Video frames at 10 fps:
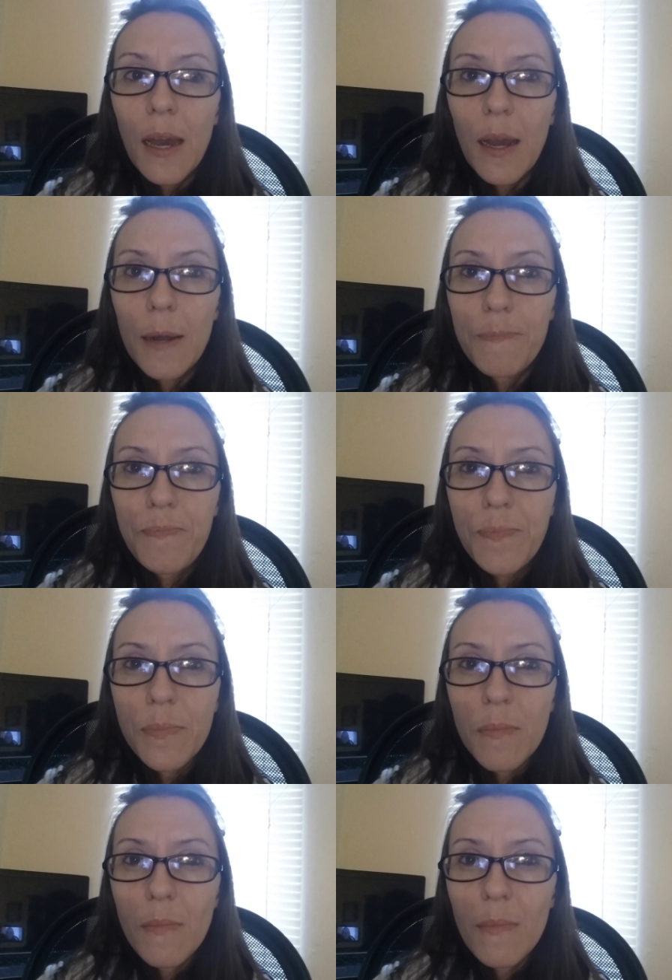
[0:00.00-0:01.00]

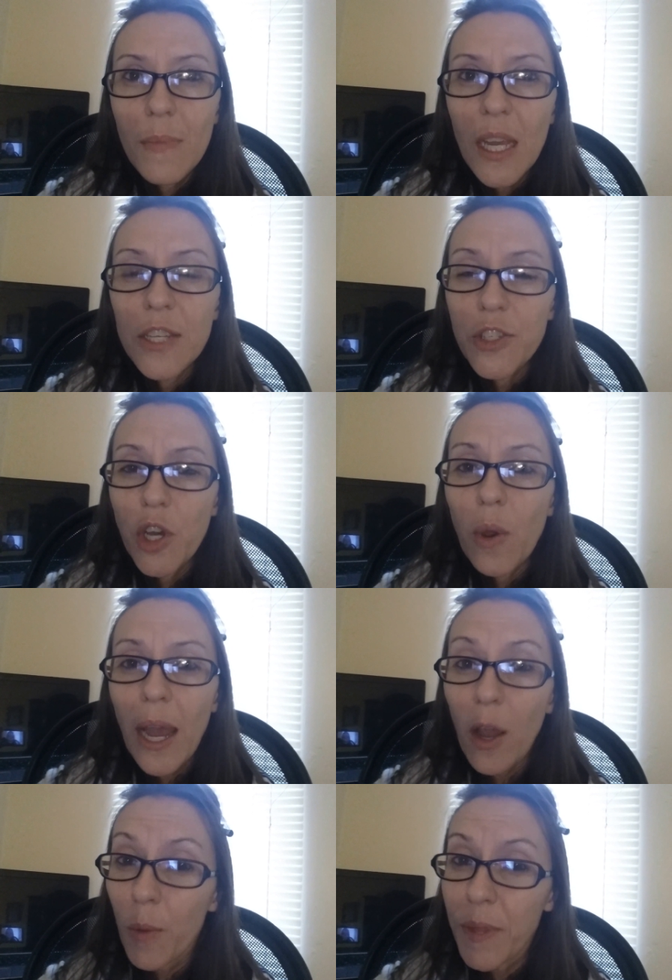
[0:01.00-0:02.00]
And so
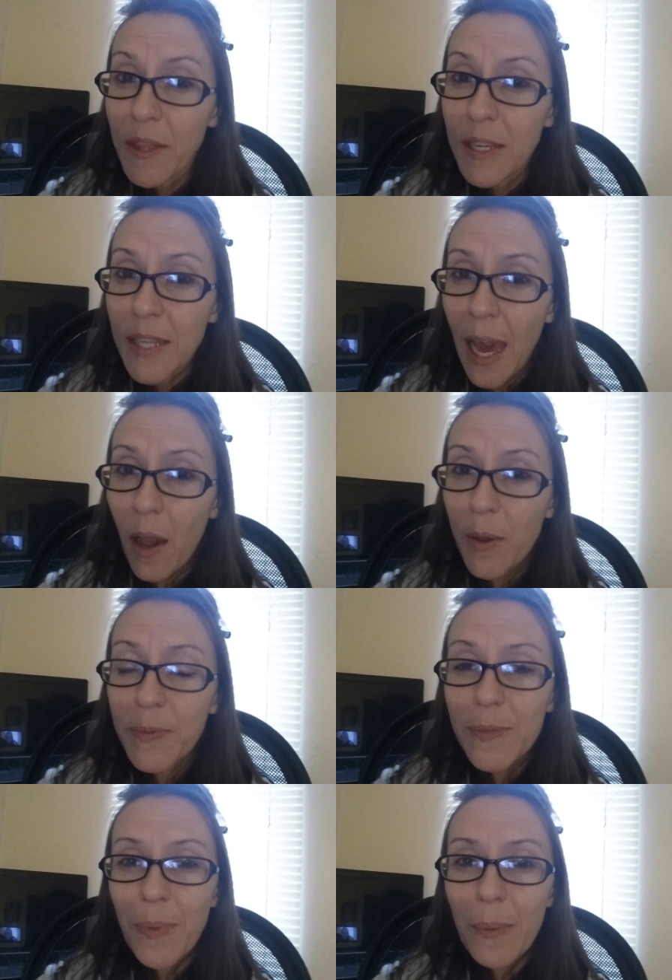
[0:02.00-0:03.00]
I hope that this
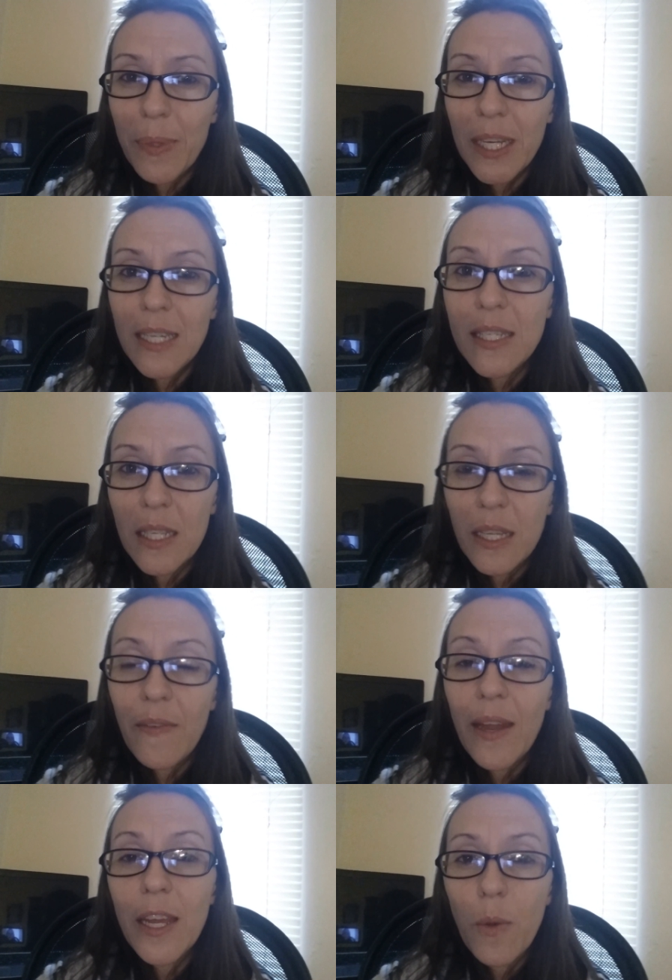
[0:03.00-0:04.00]
helped, but please
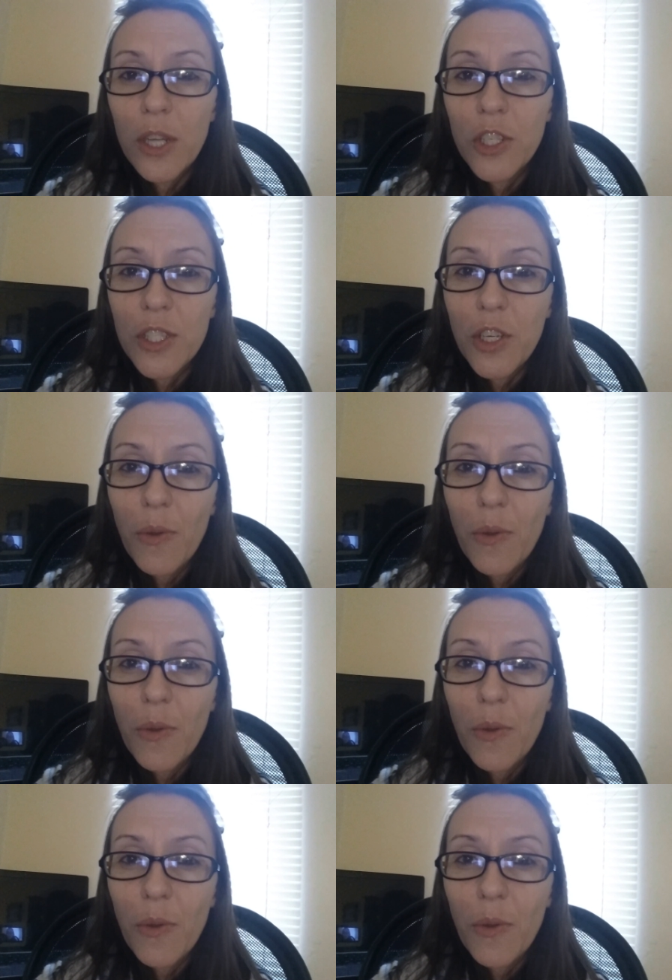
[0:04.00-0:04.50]
leave any questions that